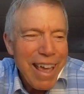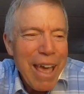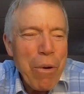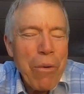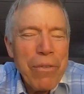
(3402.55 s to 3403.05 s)

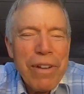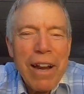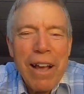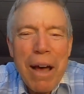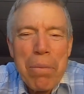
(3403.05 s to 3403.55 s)
And what we've
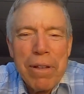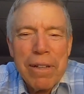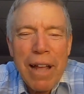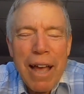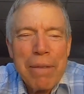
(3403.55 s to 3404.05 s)
done a couple
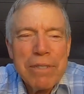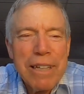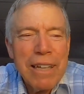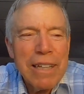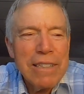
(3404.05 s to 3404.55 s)
of times
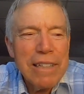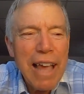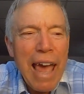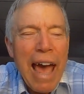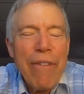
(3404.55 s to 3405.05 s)
is
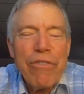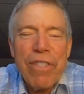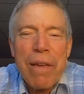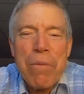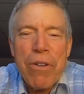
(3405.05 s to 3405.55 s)
after
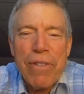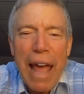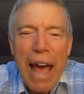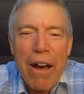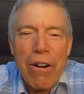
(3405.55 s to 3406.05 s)
they moved
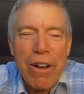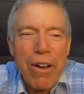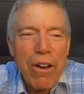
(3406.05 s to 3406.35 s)
out,